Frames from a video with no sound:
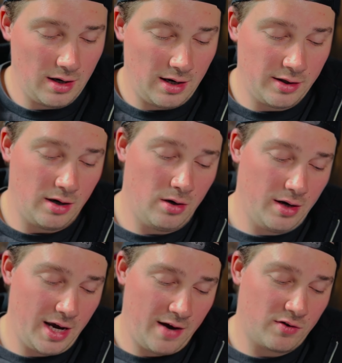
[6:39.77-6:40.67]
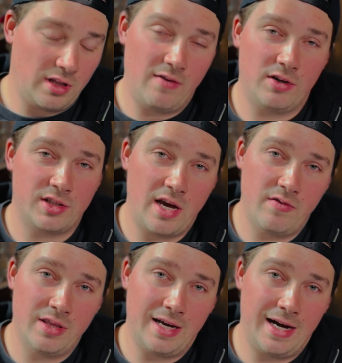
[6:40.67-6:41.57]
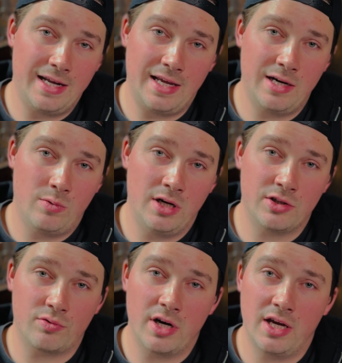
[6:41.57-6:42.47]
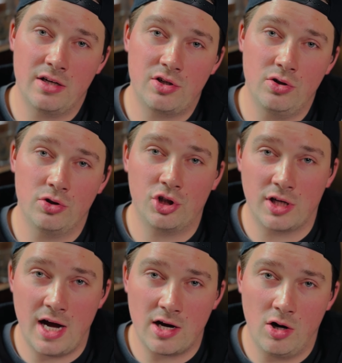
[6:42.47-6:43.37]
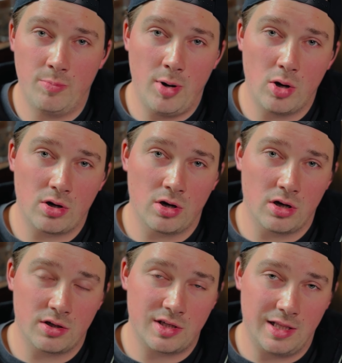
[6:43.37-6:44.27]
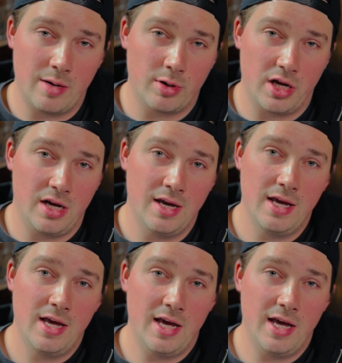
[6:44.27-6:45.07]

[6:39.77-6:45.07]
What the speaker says: Although after level 7, the highlight was running into Chicago poker celebrity